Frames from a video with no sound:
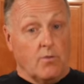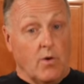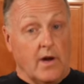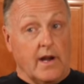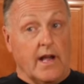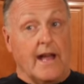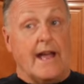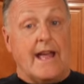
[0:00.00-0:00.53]

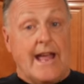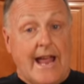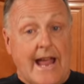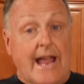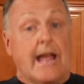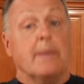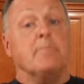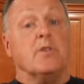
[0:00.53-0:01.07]
want to
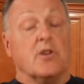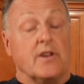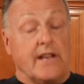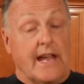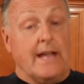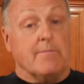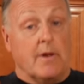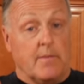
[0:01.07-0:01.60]
amp your
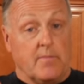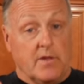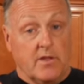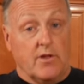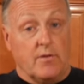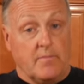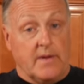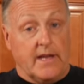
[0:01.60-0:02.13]
game up a
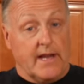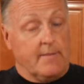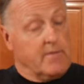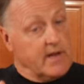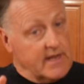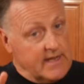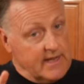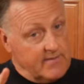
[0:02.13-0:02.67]
little bit, I'm going
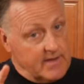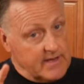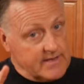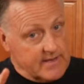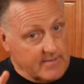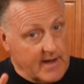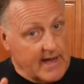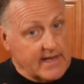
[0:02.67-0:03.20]
to give you
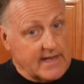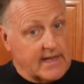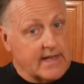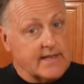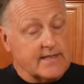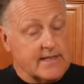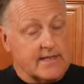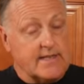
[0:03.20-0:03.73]
some
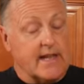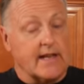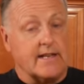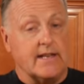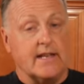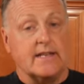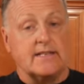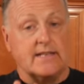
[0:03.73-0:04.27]
ideas and
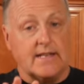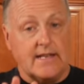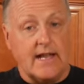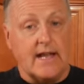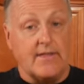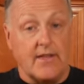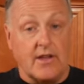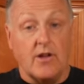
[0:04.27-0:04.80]
techniques
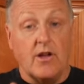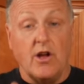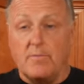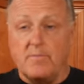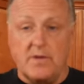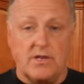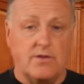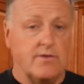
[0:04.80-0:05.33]
today that'll
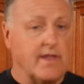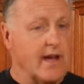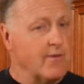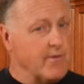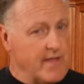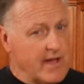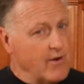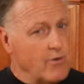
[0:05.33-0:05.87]
help you do that
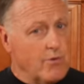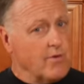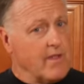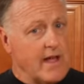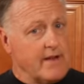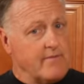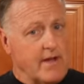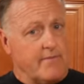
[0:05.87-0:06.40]
without a whole
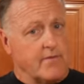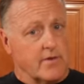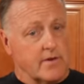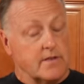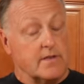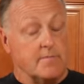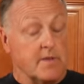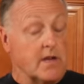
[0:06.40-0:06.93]
lot of
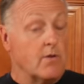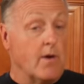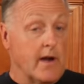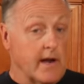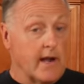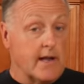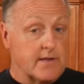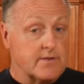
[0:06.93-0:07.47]
effort, to be quite
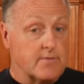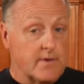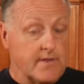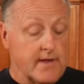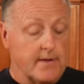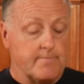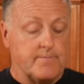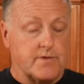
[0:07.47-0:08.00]
honest with
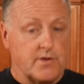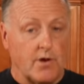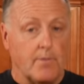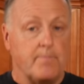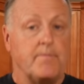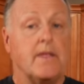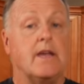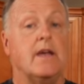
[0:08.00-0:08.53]
you.
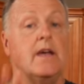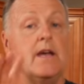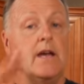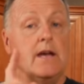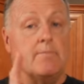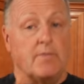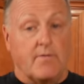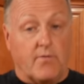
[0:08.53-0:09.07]
So
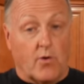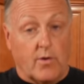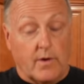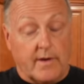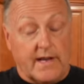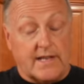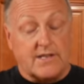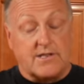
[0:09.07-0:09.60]
before we
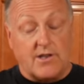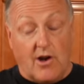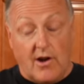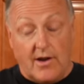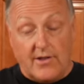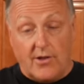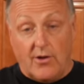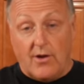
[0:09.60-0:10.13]
get
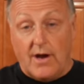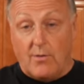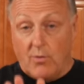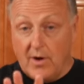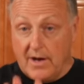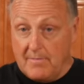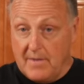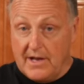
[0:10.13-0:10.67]
started though, I
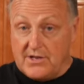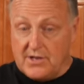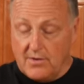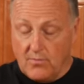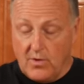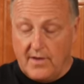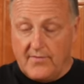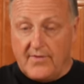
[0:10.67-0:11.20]
want to mention
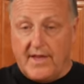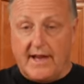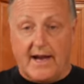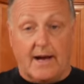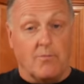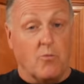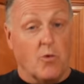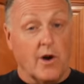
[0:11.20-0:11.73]
one thing.
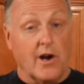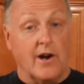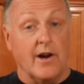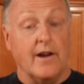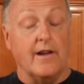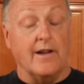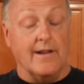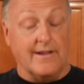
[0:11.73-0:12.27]
I'm
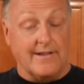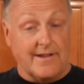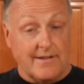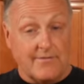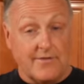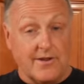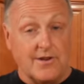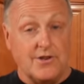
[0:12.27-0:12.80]
wearing a
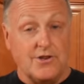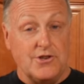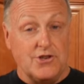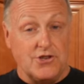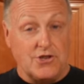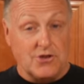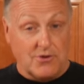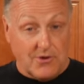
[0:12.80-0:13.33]
different
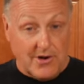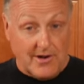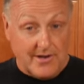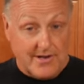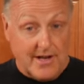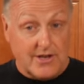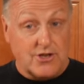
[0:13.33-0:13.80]
shirt,